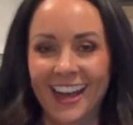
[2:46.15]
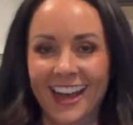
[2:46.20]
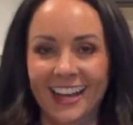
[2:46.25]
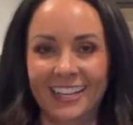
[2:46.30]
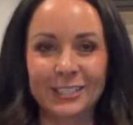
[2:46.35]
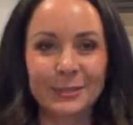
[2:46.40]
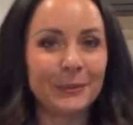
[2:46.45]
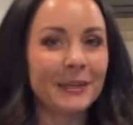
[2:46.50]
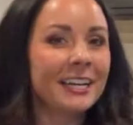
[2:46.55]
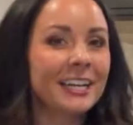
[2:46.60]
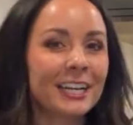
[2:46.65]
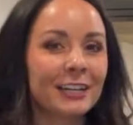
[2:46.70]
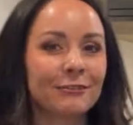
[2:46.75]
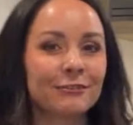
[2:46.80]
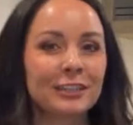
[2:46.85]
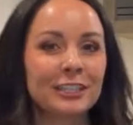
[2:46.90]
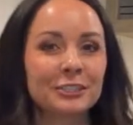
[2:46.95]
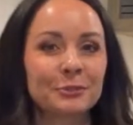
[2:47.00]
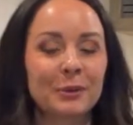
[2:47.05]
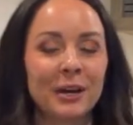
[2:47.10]
And speaking of
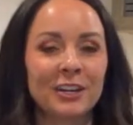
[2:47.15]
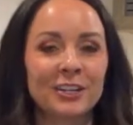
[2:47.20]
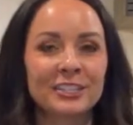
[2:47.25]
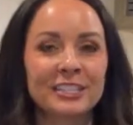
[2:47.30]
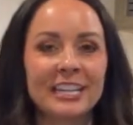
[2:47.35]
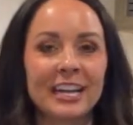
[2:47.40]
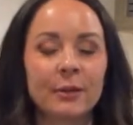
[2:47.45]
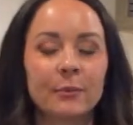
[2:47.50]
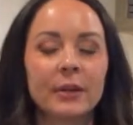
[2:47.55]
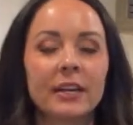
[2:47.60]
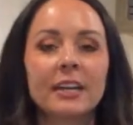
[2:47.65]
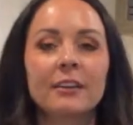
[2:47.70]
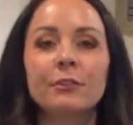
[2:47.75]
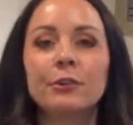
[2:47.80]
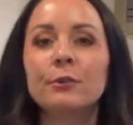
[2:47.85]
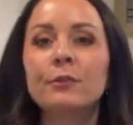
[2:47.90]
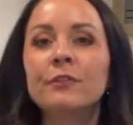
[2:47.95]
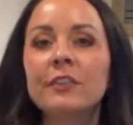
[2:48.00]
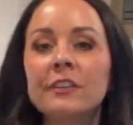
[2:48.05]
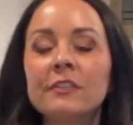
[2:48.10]
freshwater tank, we give
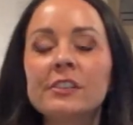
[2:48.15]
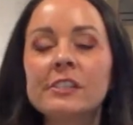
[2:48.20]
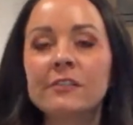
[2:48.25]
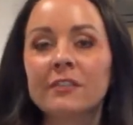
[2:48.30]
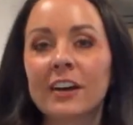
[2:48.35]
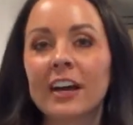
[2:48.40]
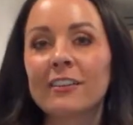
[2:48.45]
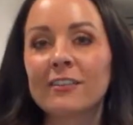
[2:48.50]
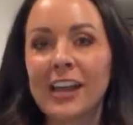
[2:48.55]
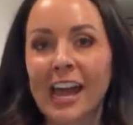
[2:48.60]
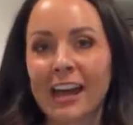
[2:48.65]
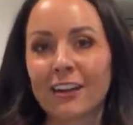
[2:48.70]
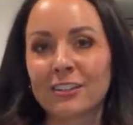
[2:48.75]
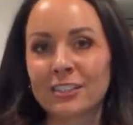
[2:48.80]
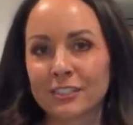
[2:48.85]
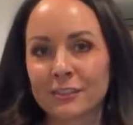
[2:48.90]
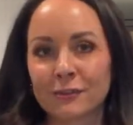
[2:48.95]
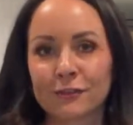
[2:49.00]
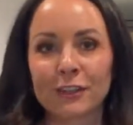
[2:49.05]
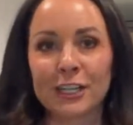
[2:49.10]
you 55
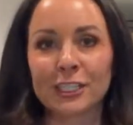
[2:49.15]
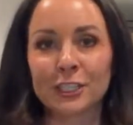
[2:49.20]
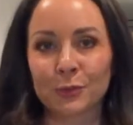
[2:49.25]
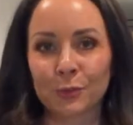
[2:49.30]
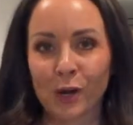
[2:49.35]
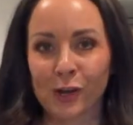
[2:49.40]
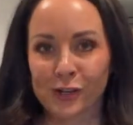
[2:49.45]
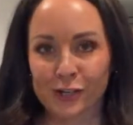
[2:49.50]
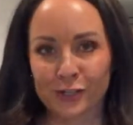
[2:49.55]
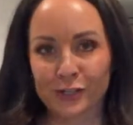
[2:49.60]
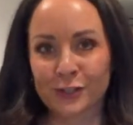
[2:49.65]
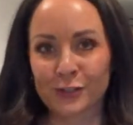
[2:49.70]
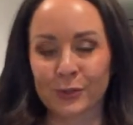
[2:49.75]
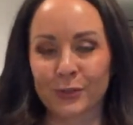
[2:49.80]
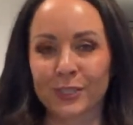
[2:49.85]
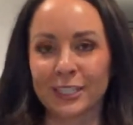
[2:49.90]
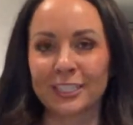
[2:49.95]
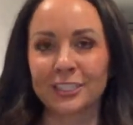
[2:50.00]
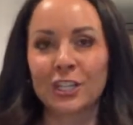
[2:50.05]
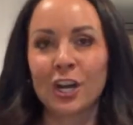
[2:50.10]
gallons of freshwater
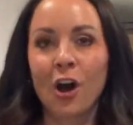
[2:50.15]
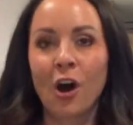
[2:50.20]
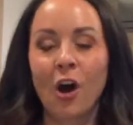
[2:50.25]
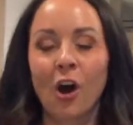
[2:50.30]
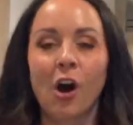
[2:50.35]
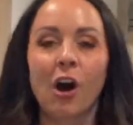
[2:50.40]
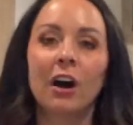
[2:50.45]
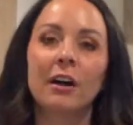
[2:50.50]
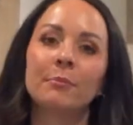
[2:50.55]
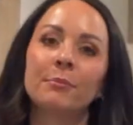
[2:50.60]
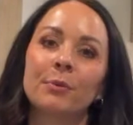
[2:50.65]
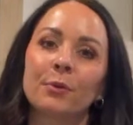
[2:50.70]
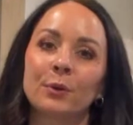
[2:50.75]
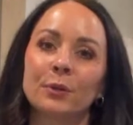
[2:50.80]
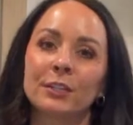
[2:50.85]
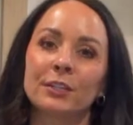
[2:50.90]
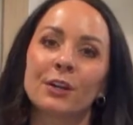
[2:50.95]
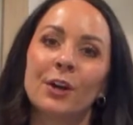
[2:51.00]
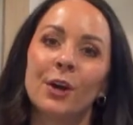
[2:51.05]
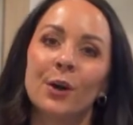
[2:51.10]
storage on
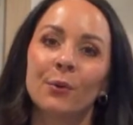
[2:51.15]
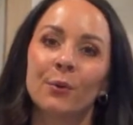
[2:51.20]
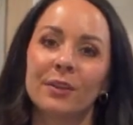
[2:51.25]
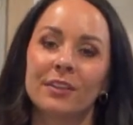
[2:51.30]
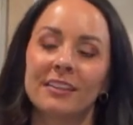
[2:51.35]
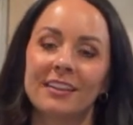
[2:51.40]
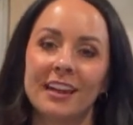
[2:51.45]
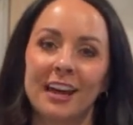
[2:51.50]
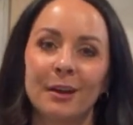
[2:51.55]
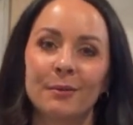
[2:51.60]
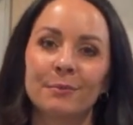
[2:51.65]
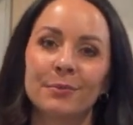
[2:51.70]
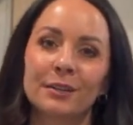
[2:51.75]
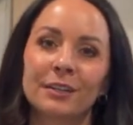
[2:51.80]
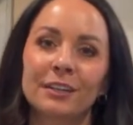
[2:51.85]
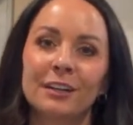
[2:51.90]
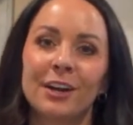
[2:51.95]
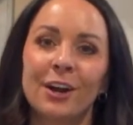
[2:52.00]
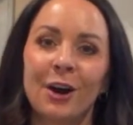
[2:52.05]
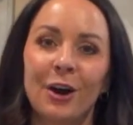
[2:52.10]
board with the
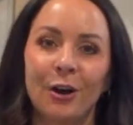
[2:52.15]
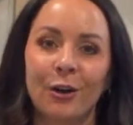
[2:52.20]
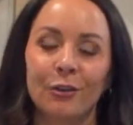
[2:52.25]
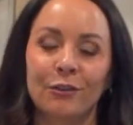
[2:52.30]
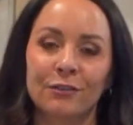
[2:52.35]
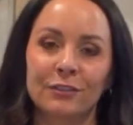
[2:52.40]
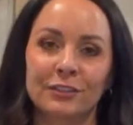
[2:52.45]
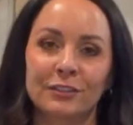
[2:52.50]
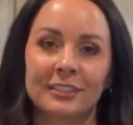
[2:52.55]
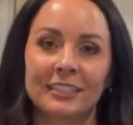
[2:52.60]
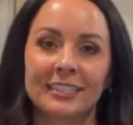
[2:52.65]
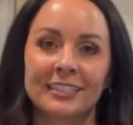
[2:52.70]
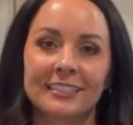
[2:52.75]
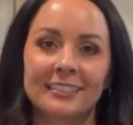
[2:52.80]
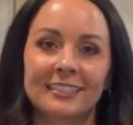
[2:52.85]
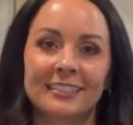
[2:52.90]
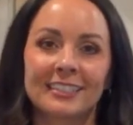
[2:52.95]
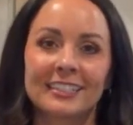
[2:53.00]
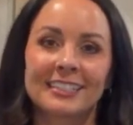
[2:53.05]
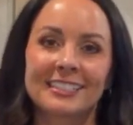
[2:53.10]
Ember Overland
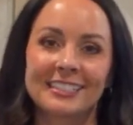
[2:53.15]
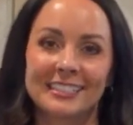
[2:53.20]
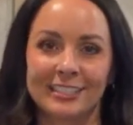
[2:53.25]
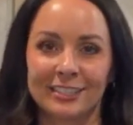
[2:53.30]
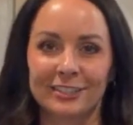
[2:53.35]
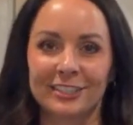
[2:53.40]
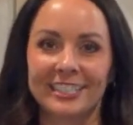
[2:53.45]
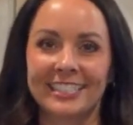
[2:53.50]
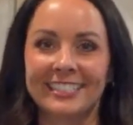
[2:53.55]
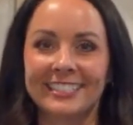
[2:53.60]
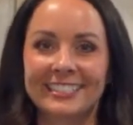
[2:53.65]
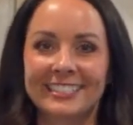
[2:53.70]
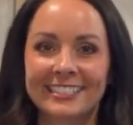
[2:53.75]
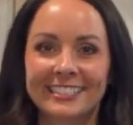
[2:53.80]
series.